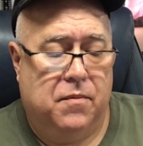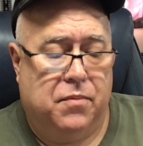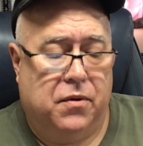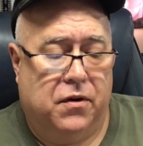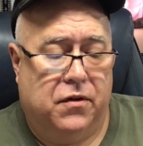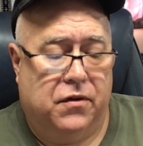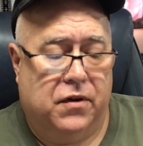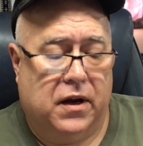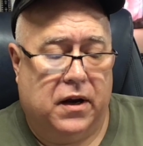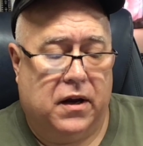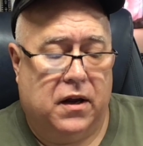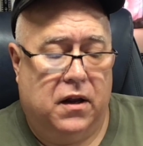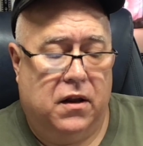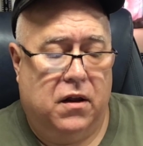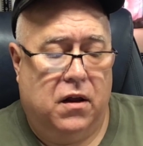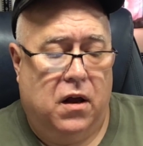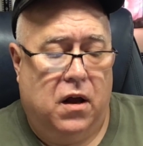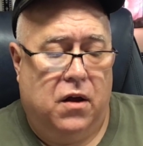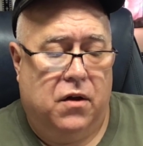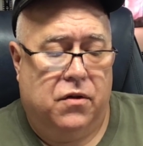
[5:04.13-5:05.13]
per second,
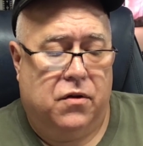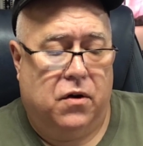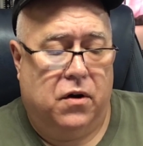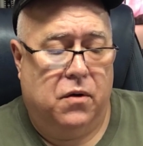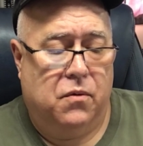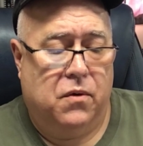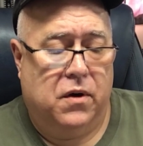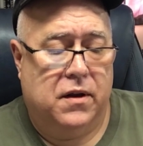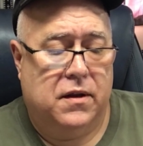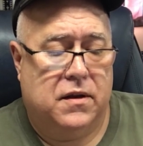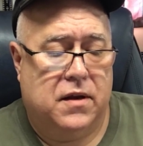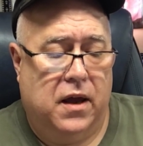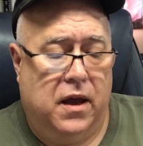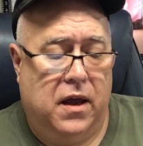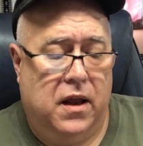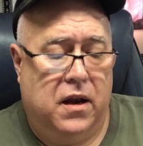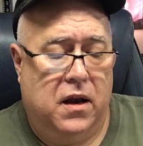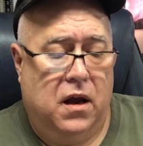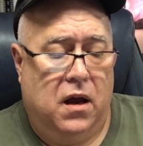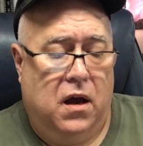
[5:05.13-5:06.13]

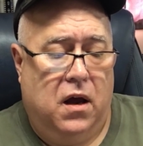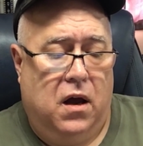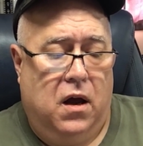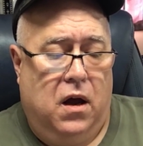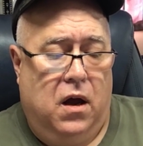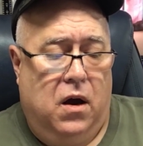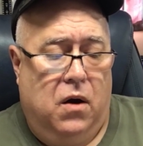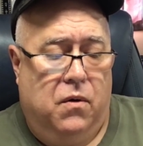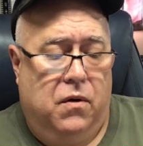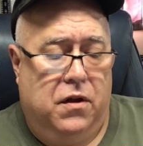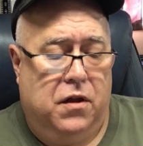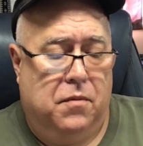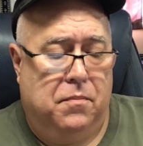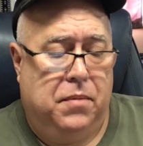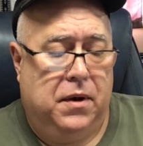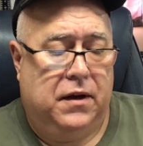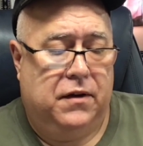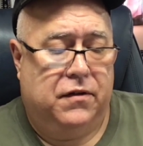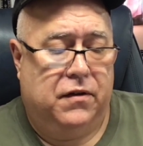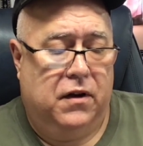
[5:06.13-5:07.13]
3110, with a
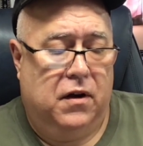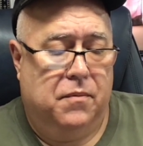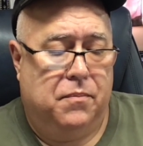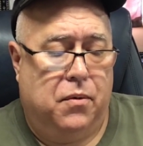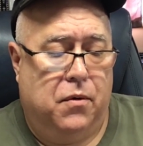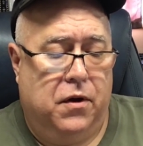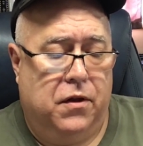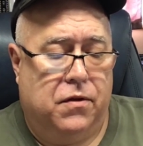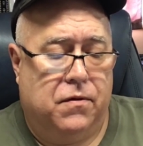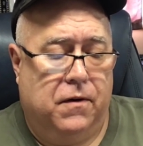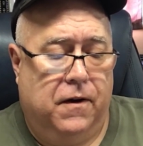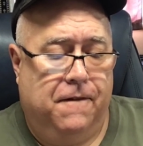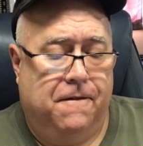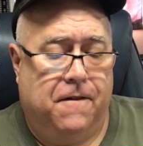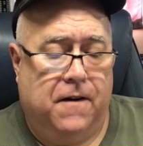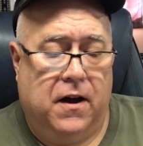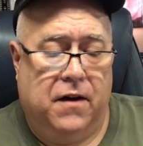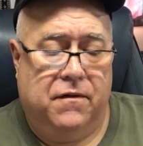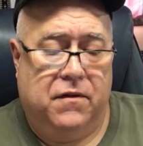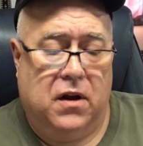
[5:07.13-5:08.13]
BC of
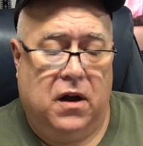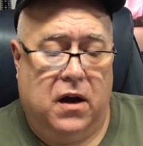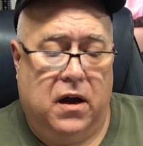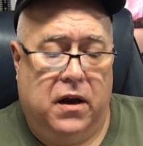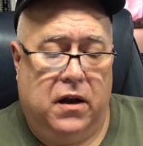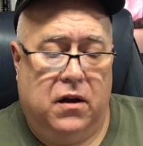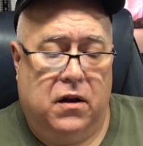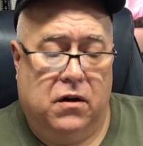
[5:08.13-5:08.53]
.359.